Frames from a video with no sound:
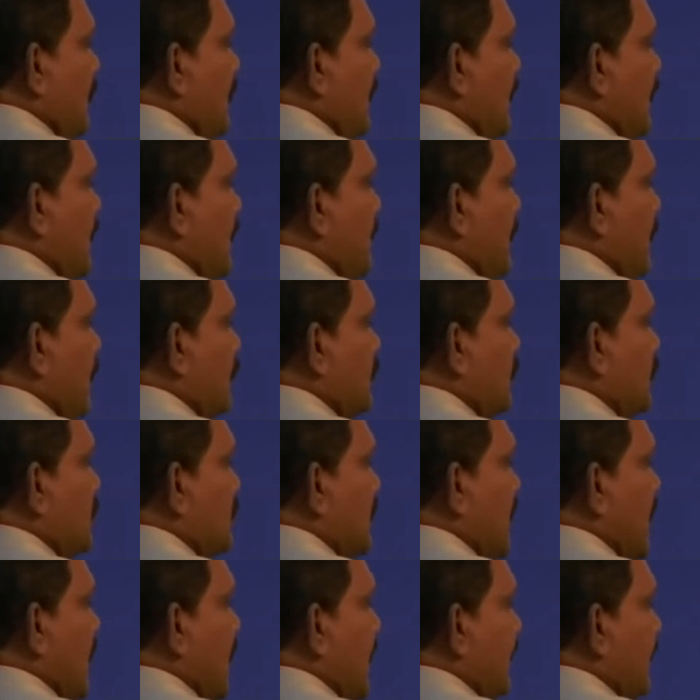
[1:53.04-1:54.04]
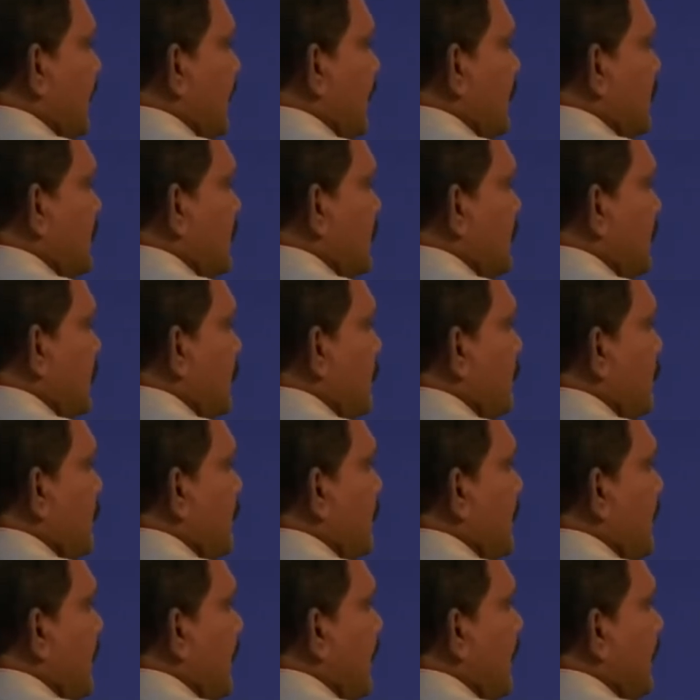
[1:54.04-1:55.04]
about triangles.
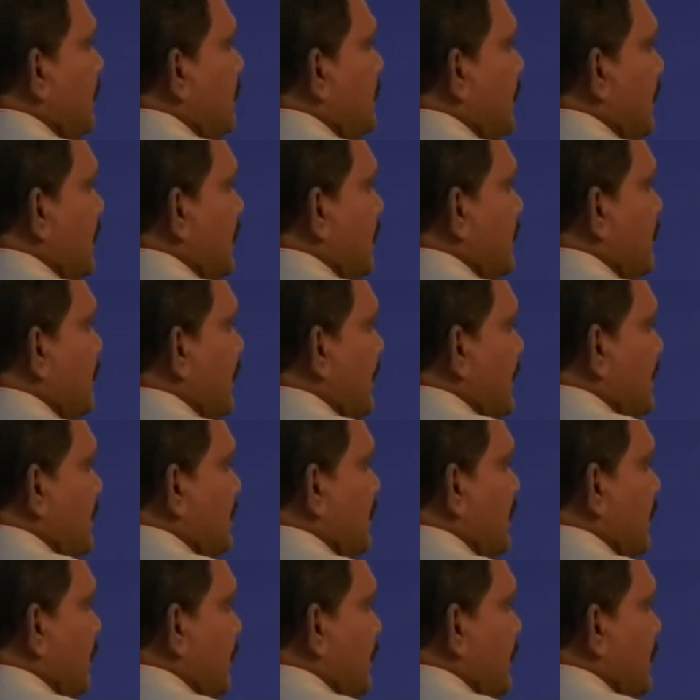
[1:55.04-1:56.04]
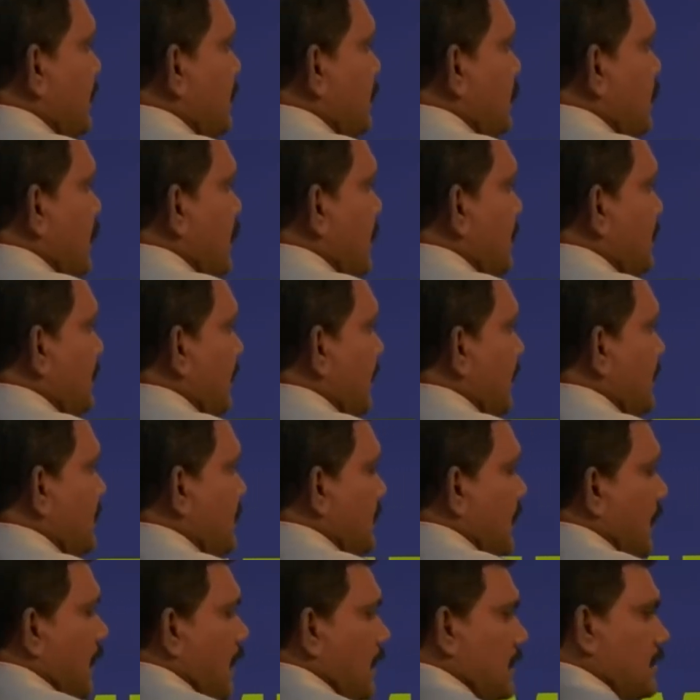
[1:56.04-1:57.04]
Major part of this chapter
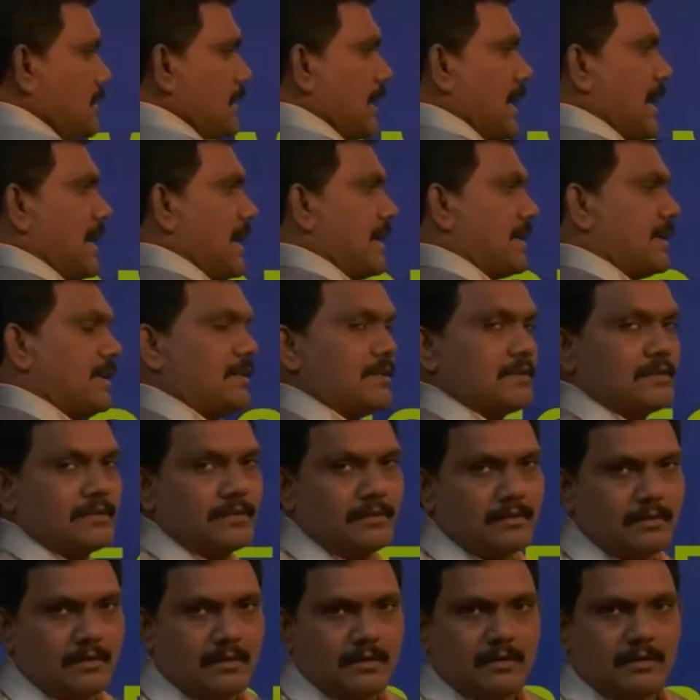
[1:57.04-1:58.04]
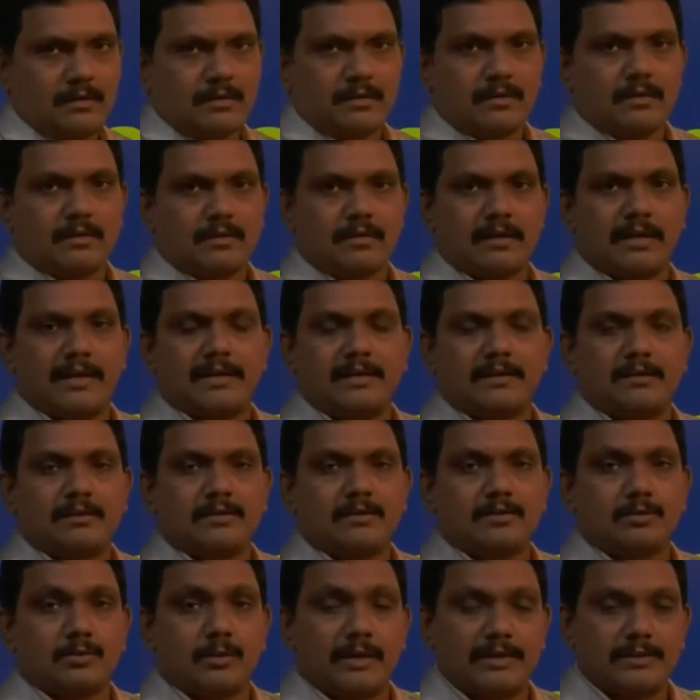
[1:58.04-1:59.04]
is triangles, right?
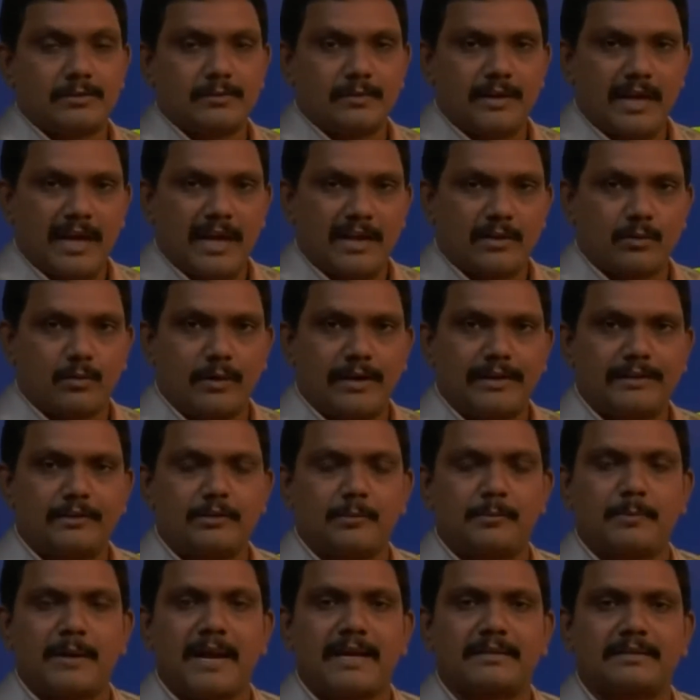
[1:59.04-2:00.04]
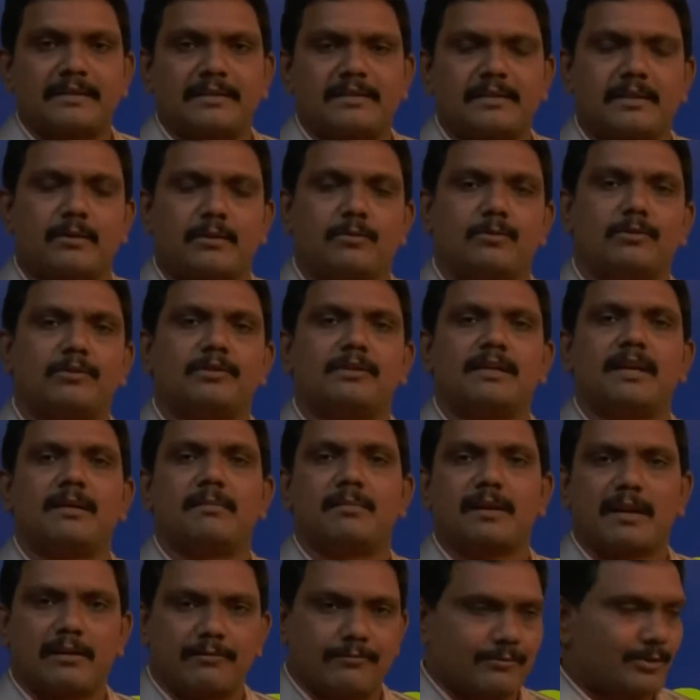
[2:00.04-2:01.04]
Students, we are going to practice a good
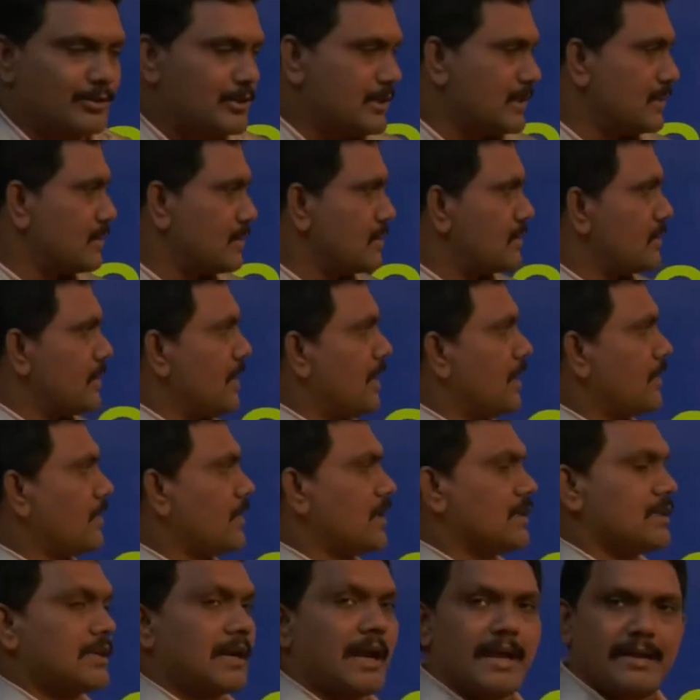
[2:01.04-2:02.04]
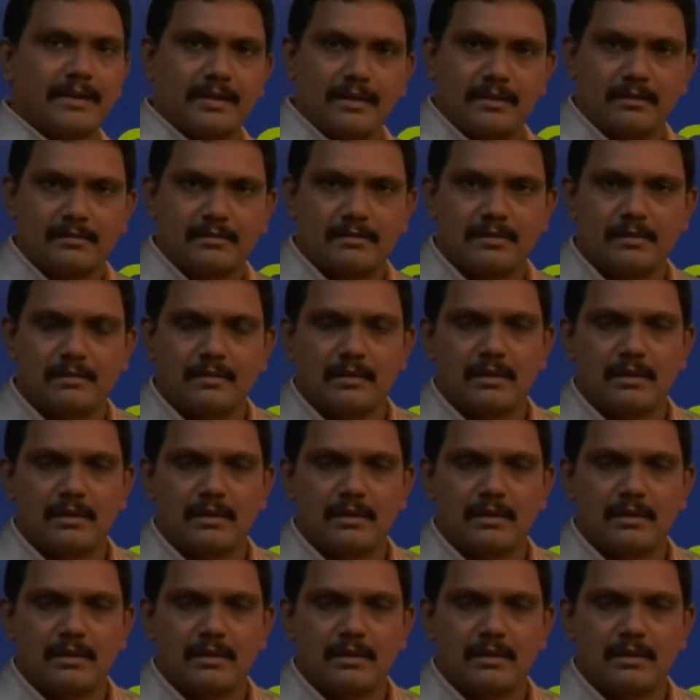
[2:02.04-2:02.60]
number of questions on the triangles,